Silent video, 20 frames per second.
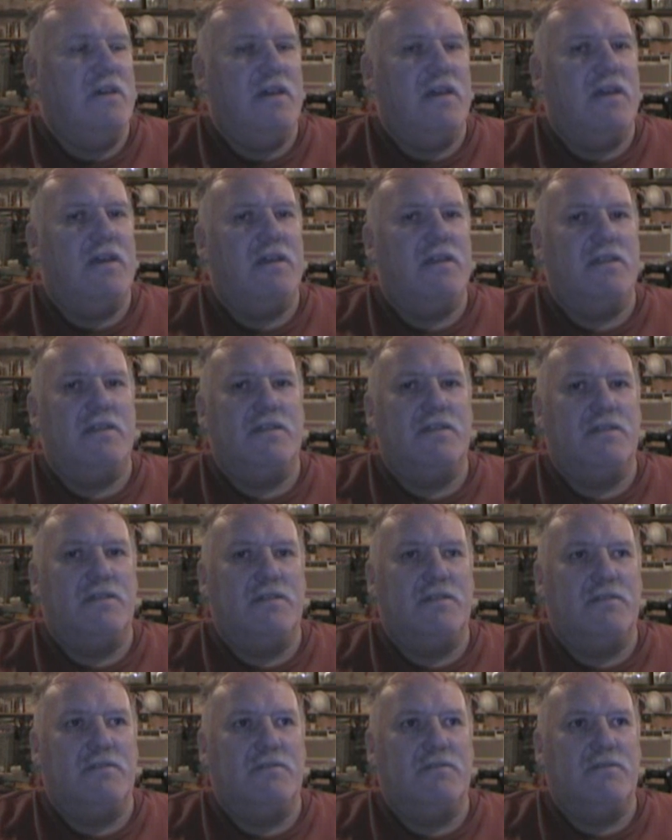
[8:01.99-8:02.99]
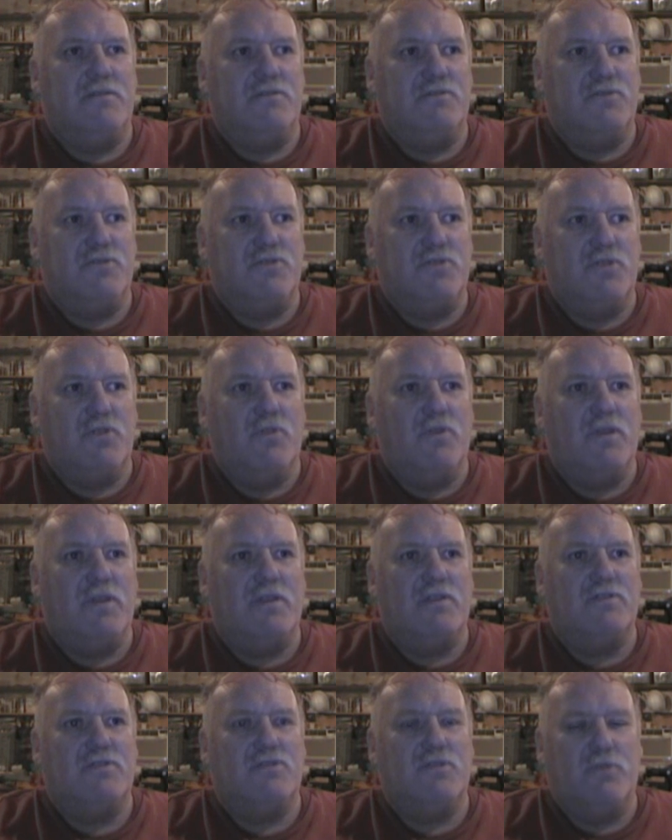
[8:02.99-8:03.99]
And you know,
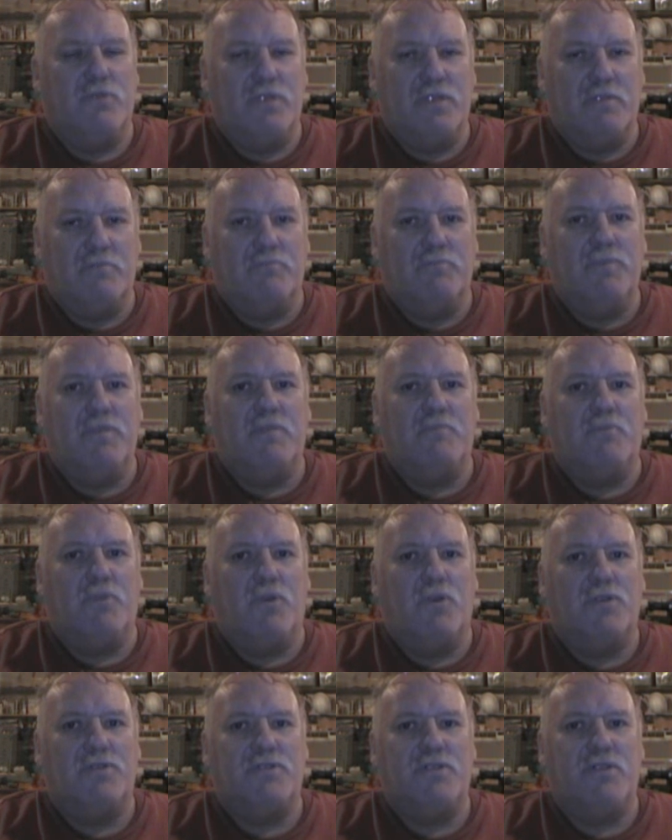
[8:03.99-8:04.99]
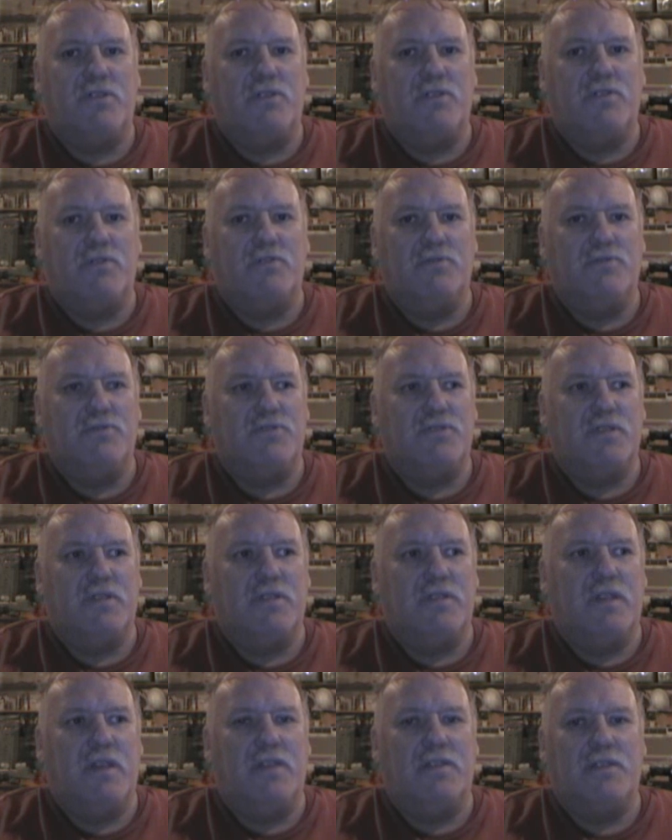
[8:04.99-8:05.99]
showing the boards you use
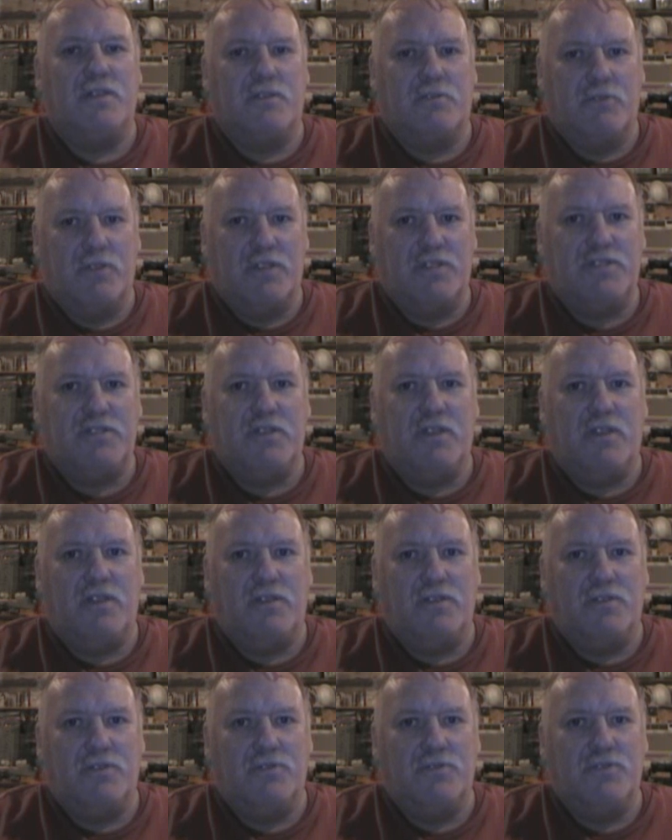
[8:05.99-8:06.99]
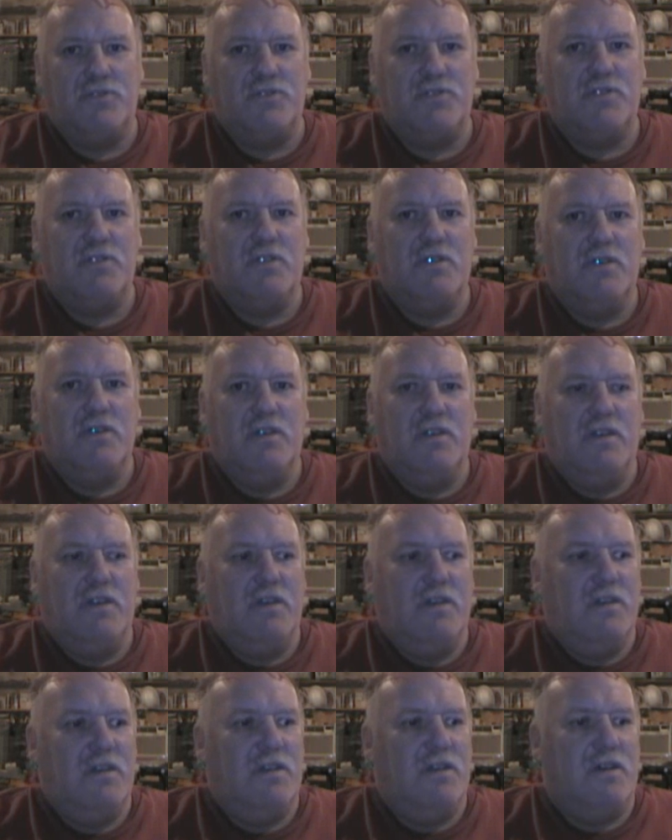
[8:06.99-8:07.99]
and the grits you use
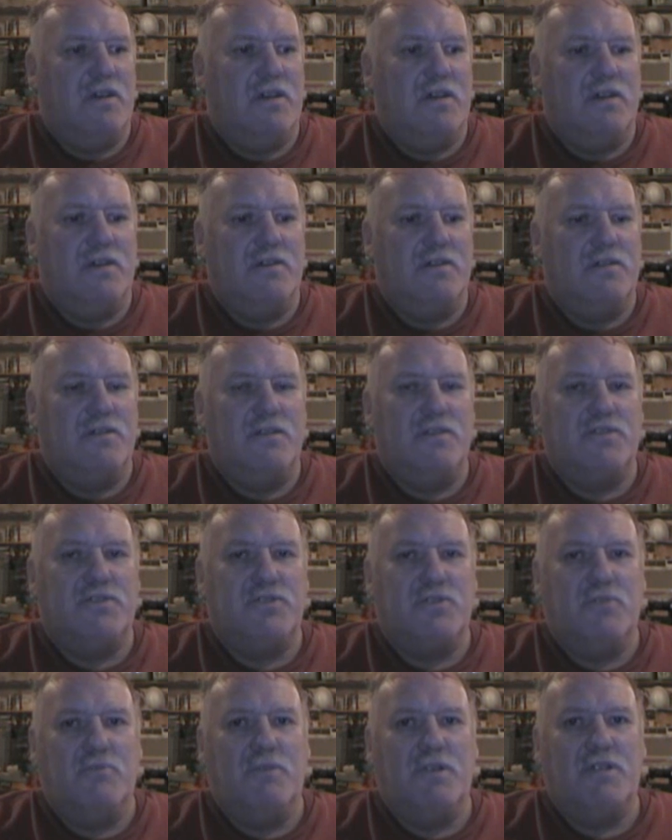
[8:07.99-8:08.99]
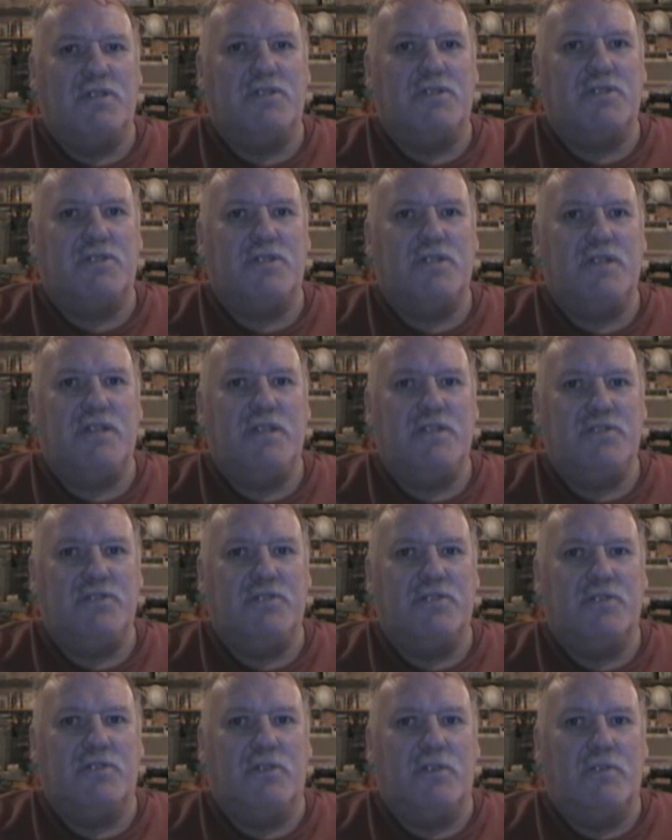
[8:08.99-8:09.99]
is so much
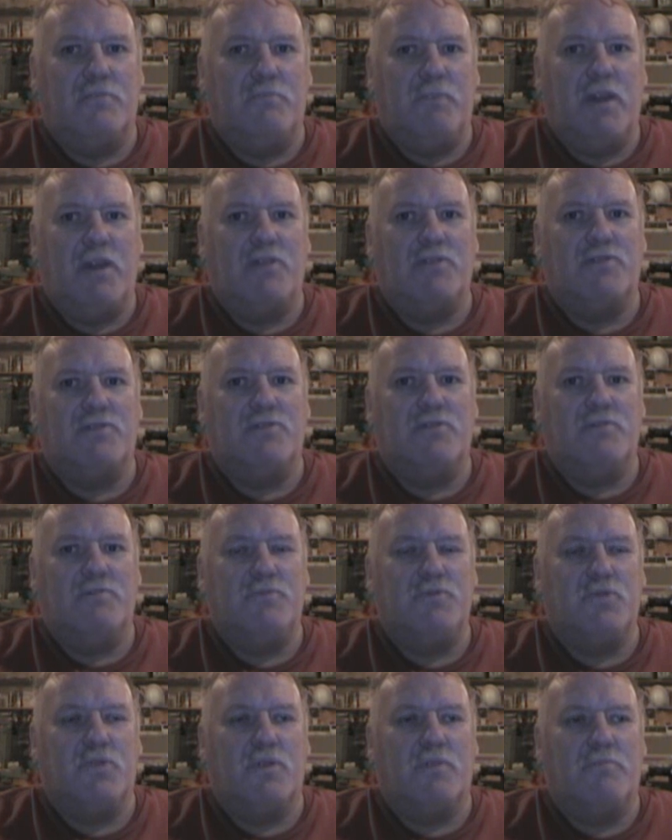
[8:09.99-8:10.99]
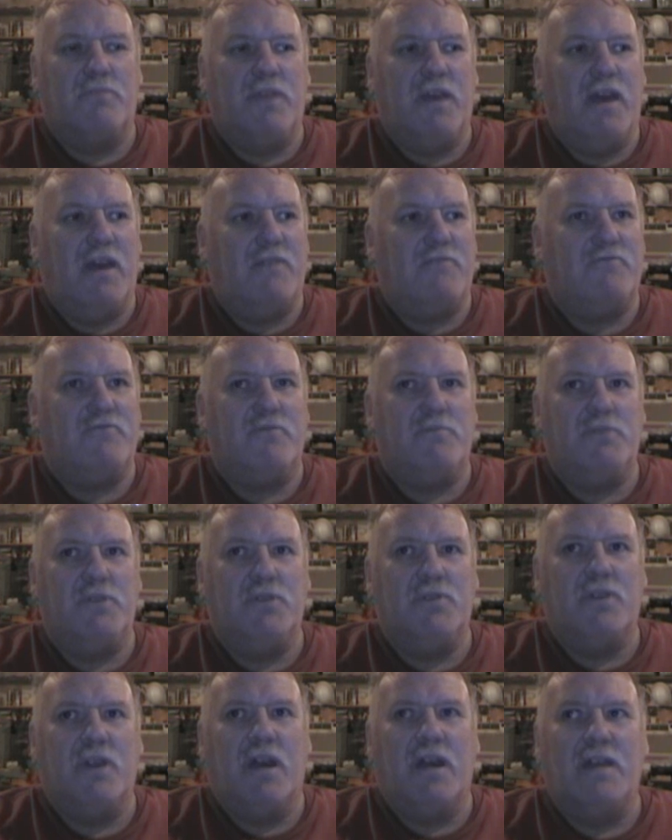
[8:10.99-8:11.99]
easier and better to absorb that from
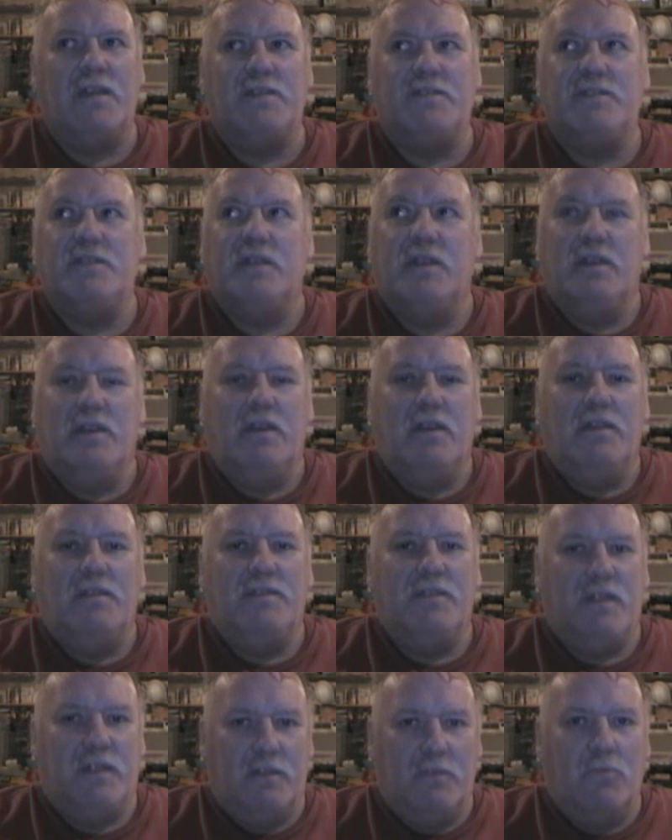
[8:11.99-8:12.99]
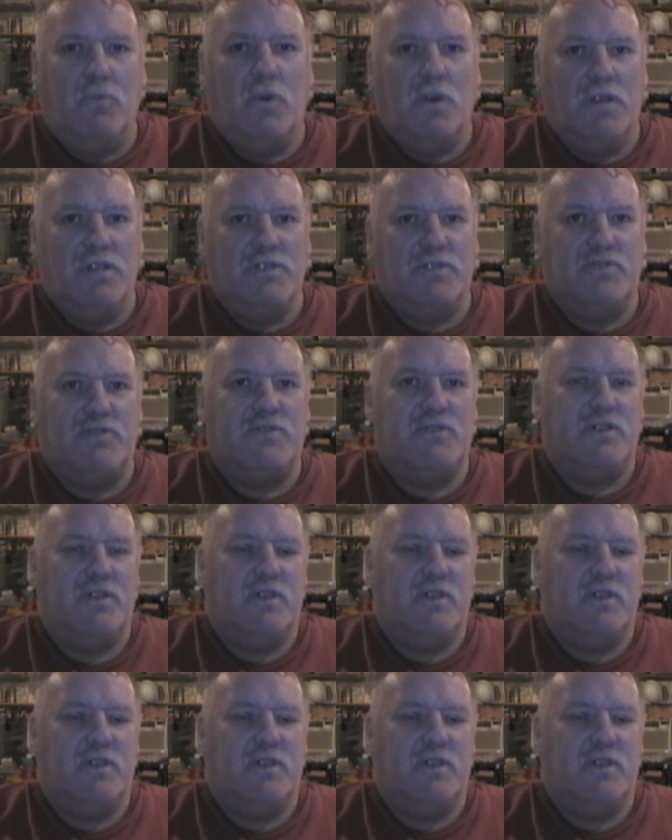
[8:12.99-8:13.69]
you guys than it was